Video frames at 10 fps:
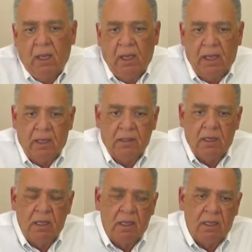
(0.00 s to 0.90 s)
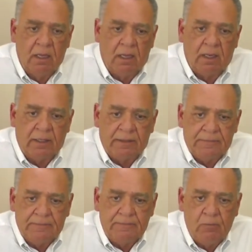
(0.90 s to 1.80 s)
And
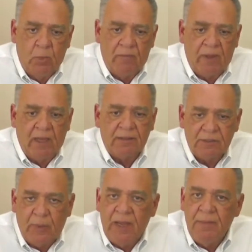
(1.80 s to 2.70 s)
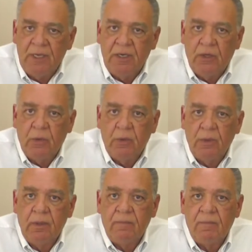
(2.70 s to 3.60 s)
we've got this payment due,
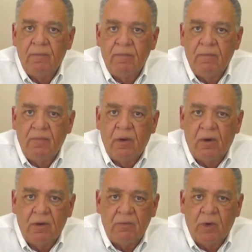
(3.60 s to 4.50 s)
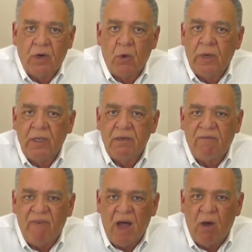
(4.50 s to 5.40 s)
or we're going in
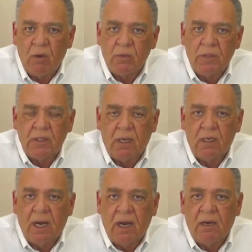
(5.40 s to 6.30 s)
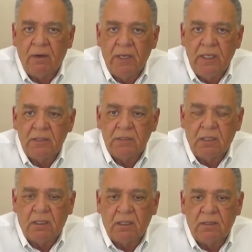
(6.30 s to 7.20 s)
default with our
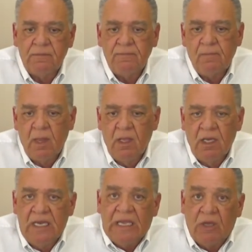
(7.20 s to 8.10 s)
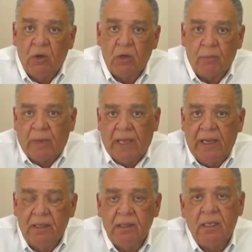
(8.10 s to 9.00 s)
IRS deal or
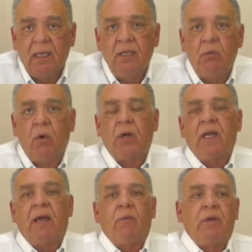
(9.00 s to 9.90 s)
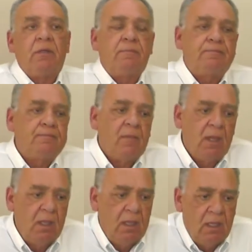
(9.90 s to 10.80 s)
plan that they had worked out with them.
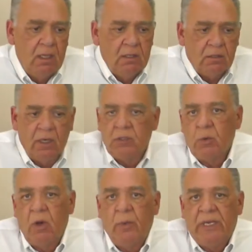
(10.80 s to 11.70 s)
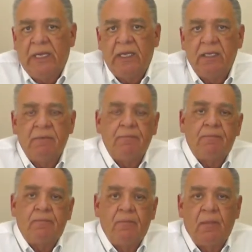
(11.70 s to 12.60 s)
So here's what we did.
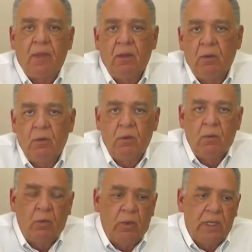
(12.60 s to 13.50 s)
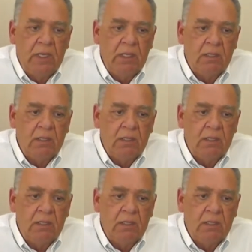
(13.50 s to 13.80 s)
We